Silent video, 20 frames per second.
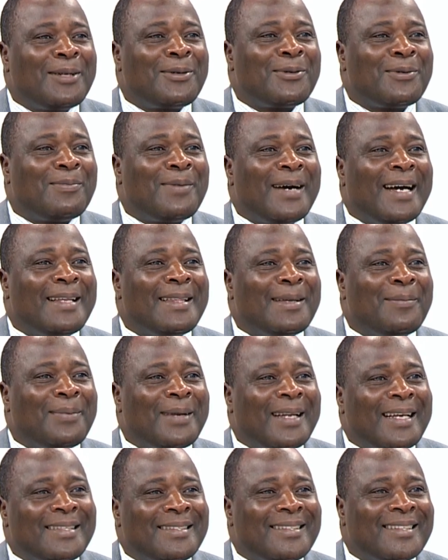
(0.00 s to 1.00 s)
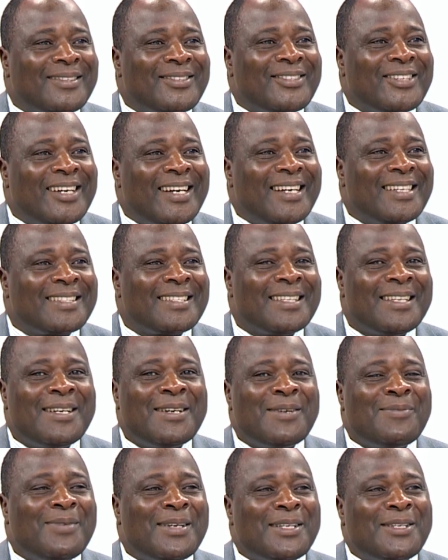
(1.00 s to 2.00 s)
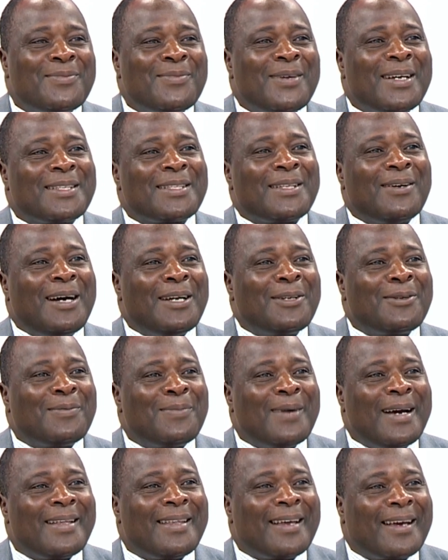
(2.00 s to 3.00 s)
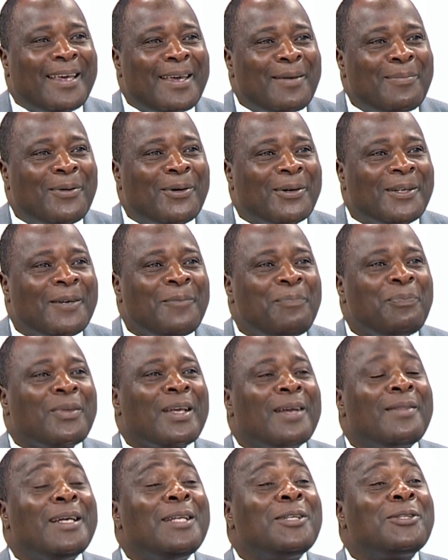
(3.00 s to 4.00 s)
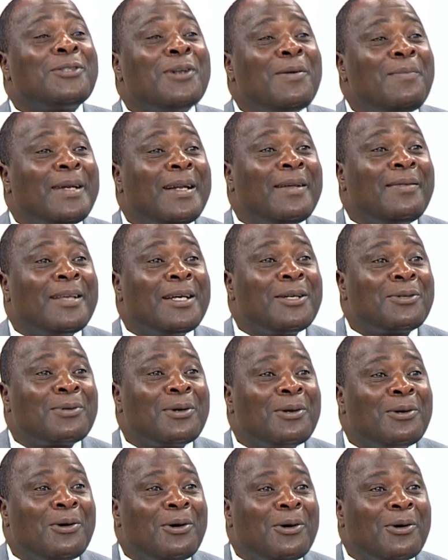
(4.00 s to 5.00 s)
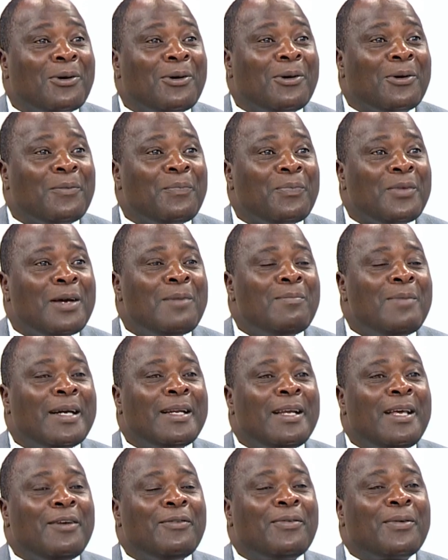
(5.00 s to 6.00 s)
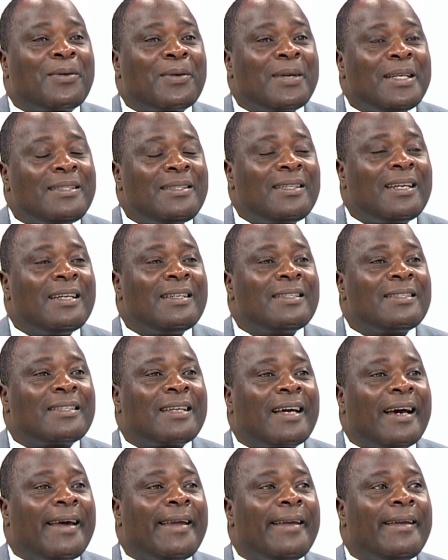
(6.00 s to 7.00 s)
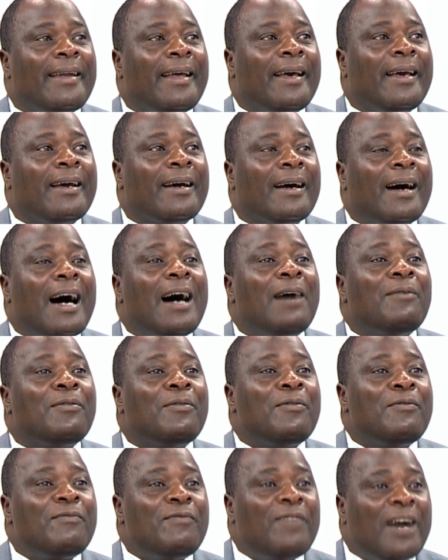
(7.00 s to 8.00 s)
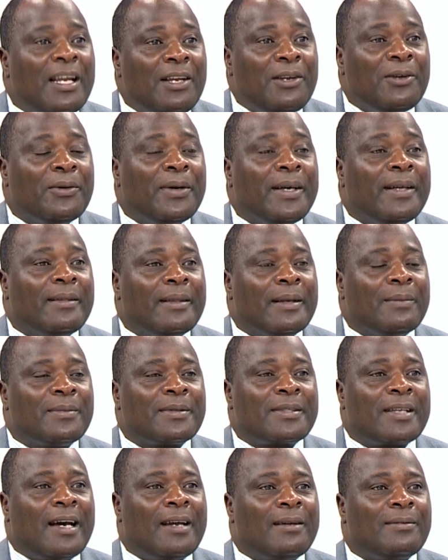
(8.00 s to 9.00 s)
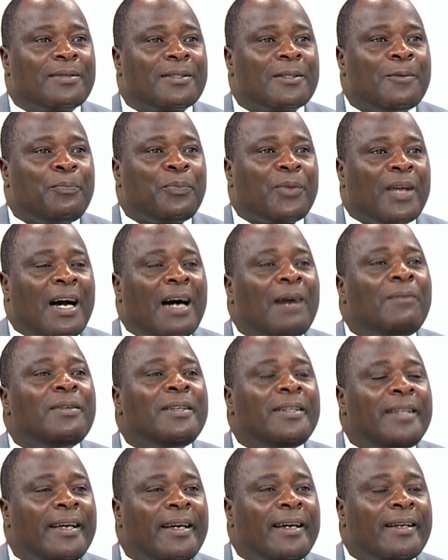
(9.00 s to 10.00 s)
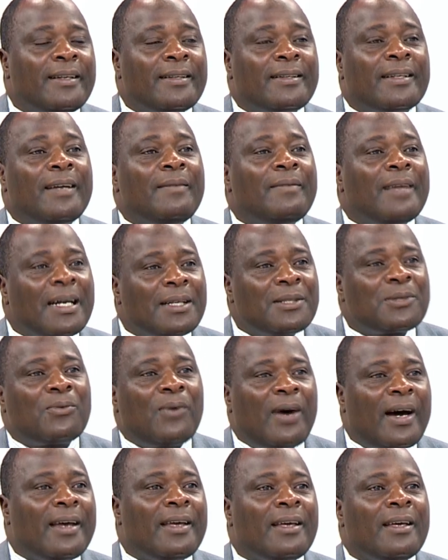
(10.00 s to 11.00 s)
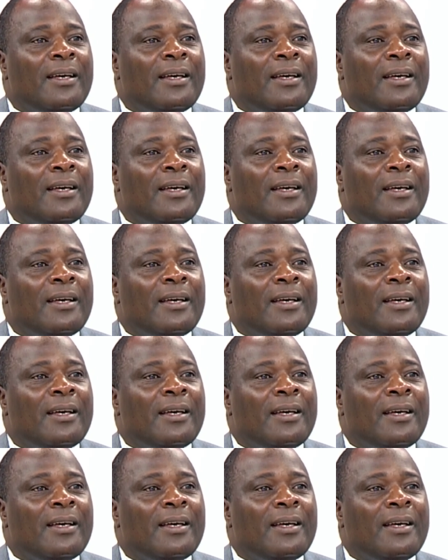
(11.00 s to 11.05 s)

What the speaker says: to buy the plastic chairs. Mheshimiwa is the one to buy the keyboard. Then so many things will go wrong. But if Christians can have value in themselves, have dignity, and that's why